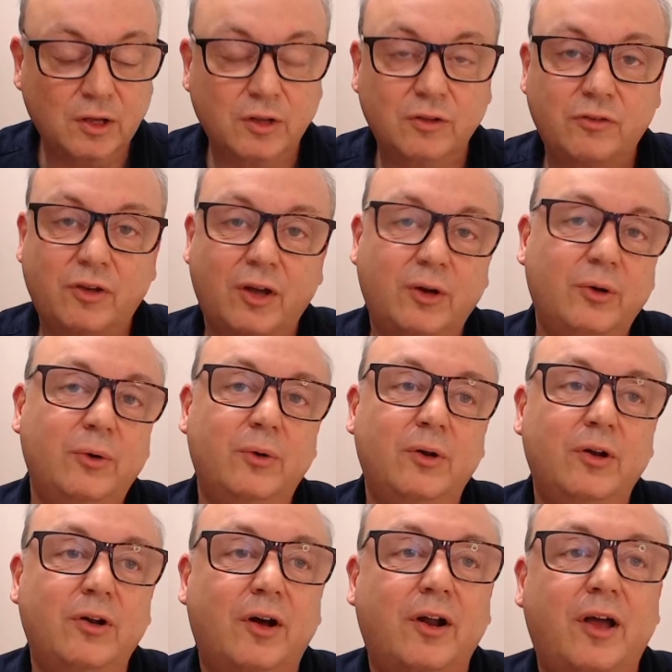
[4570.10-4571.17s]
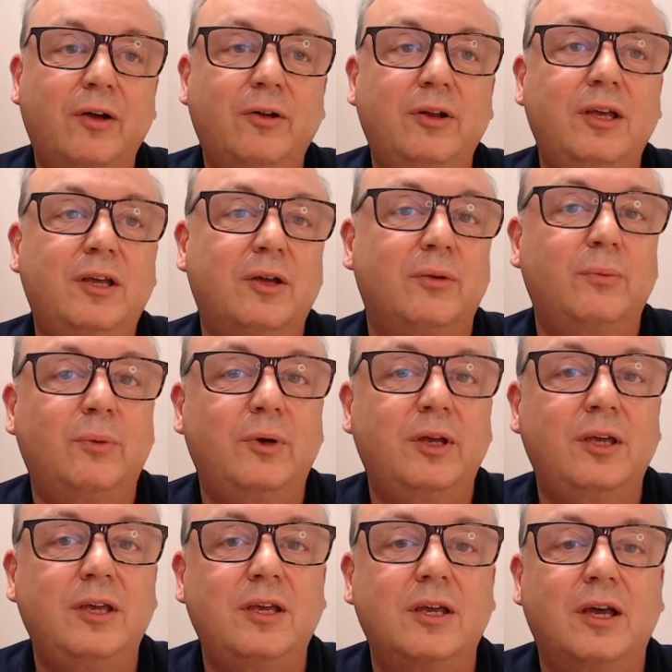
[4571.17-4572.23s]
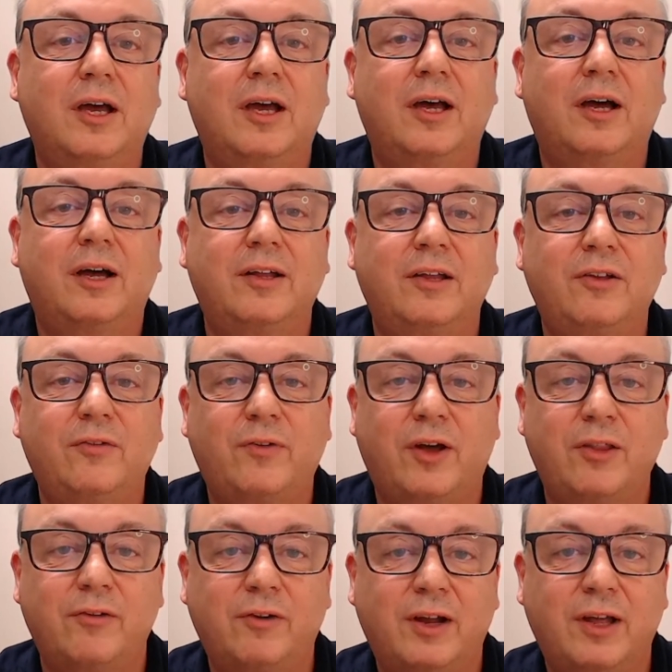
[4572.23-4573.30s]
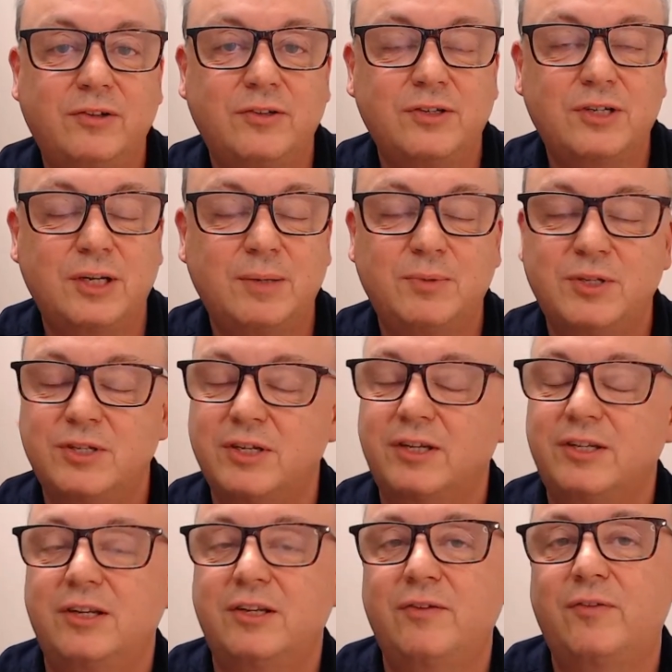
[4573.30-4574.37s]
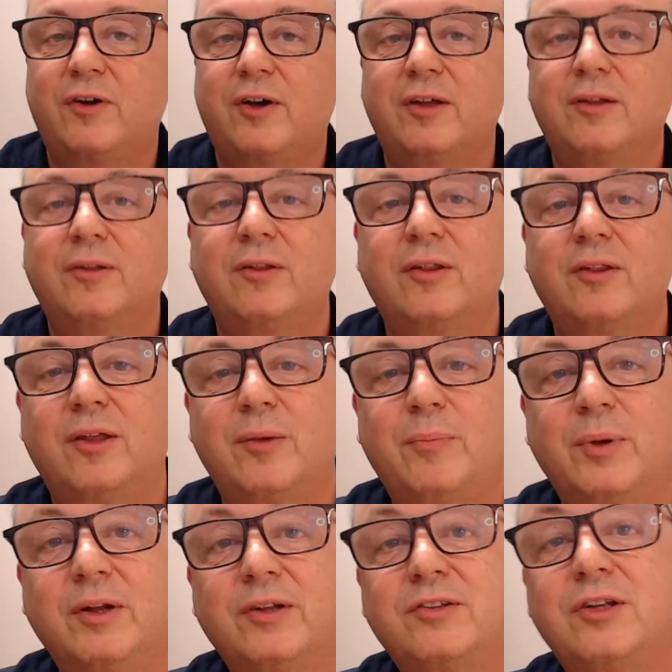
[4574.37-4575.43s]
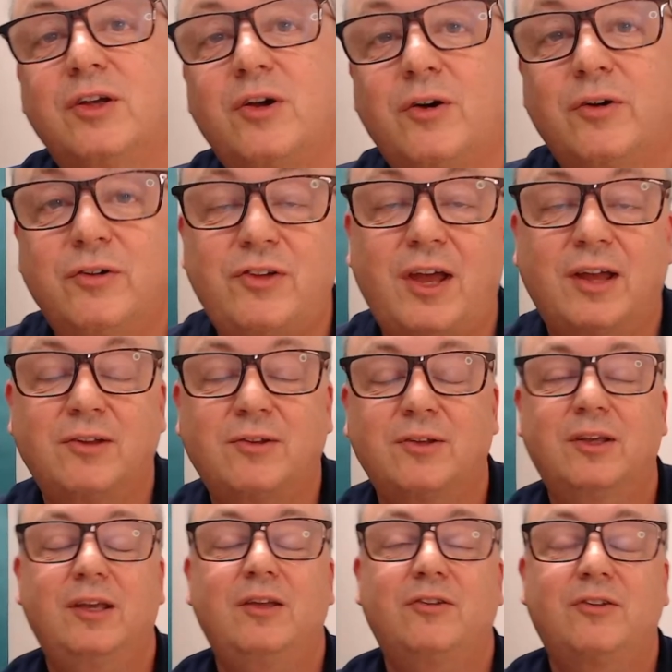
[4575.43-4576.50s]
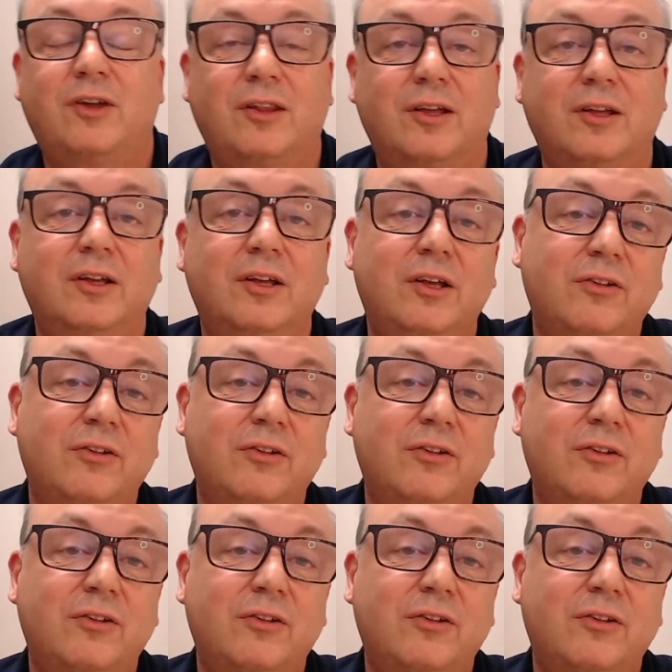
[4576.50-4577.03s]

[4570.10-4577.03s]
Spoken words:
So not only can we identify the relationships, it's identifying the ability to contact each other.